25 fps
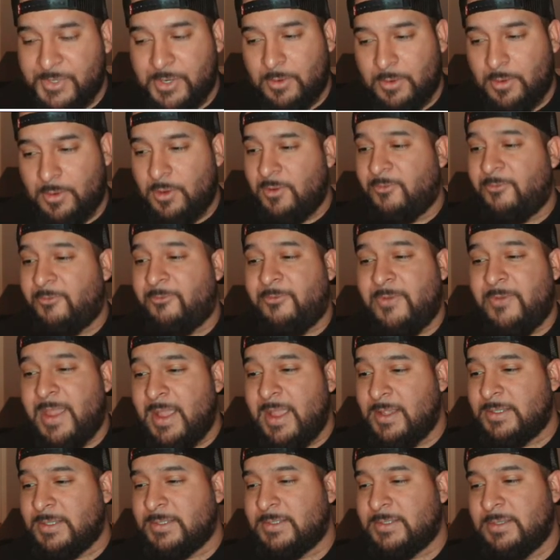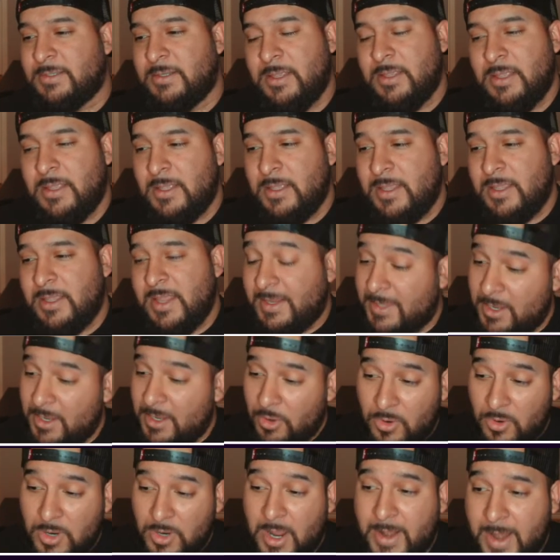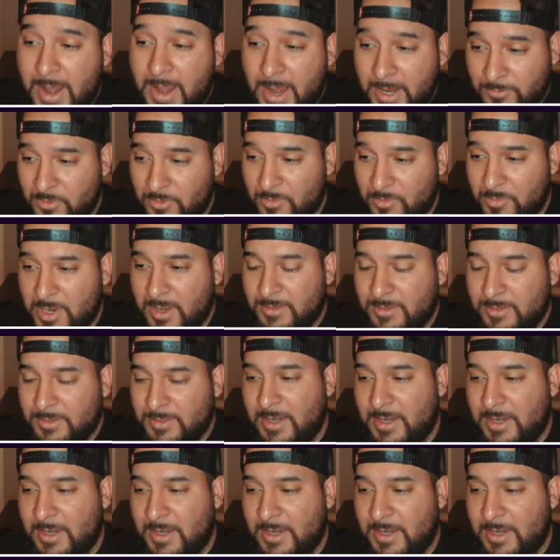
They're all fast and they all got acrobat.